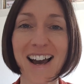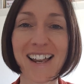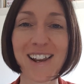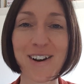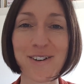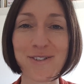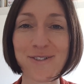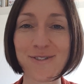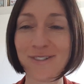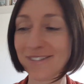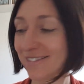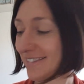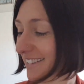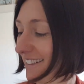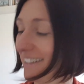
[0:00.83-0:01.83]
Hello!
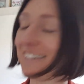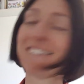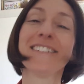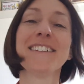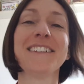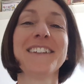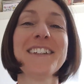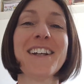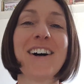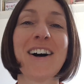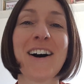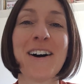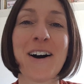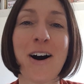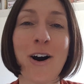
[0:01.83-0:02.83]

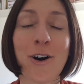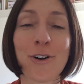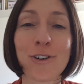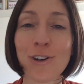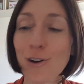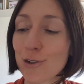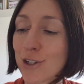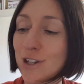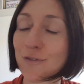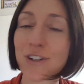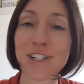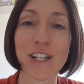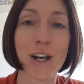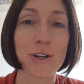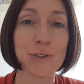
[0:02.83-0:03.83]
On lots of the
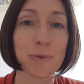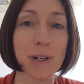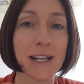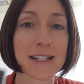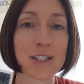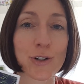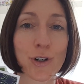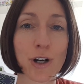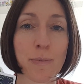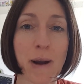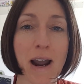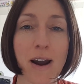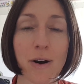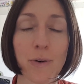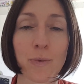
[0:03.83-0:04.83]
videos, when I talk
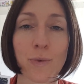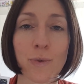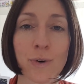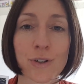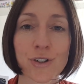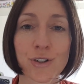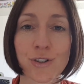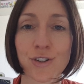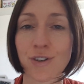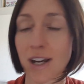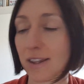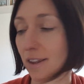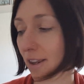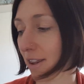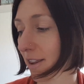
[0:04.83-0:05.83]
about what's your
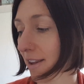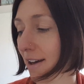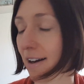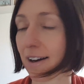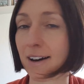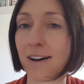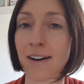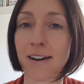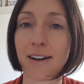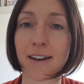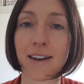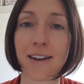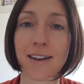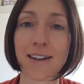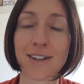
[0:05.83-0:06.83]
strength,
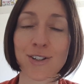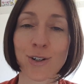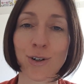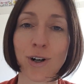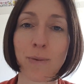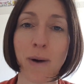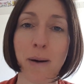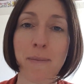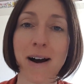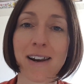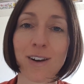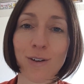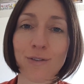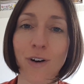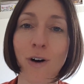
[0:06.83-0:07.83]
I talk about my
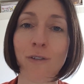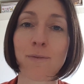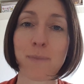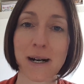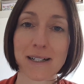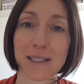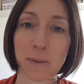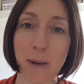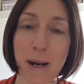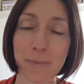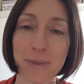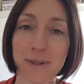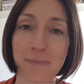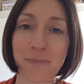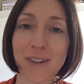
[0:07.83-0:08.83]
love of mind
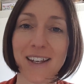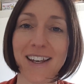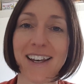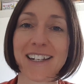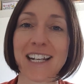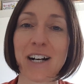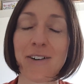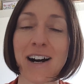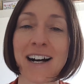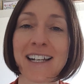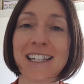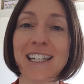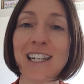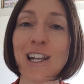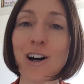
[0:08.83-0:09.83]
maps. Now, I
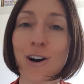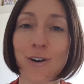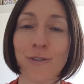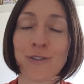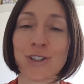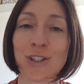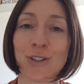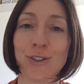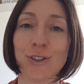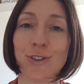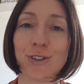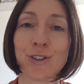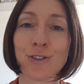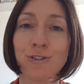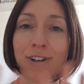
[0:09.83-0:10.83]
love to
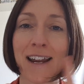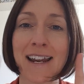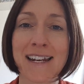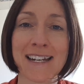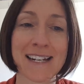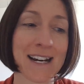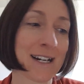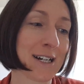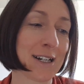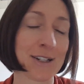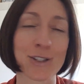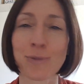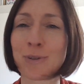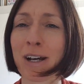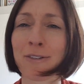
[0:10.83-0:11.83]
create
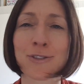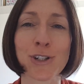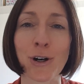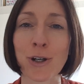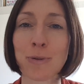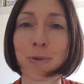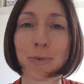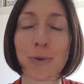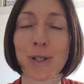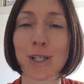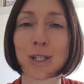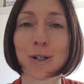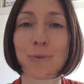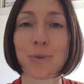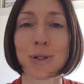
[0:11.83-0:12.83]
some kind of document with a
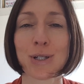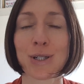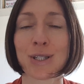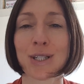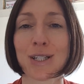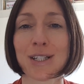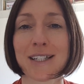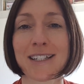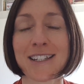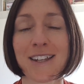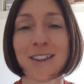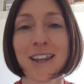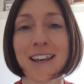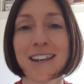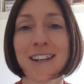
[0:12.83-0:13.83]
young person so
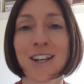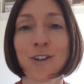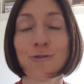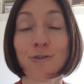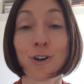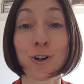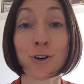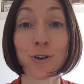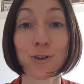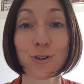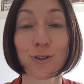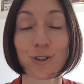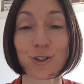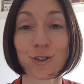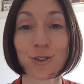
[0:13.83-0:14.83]
they can
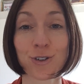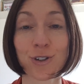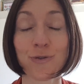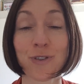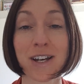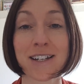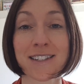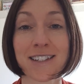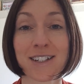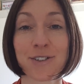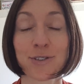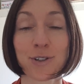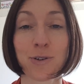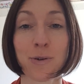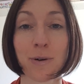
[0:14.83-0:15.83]
record all of their
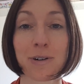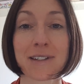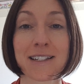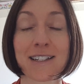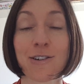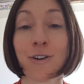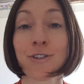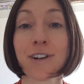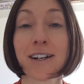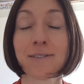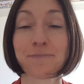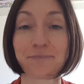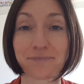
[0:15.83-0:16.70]
skills and qualities on it.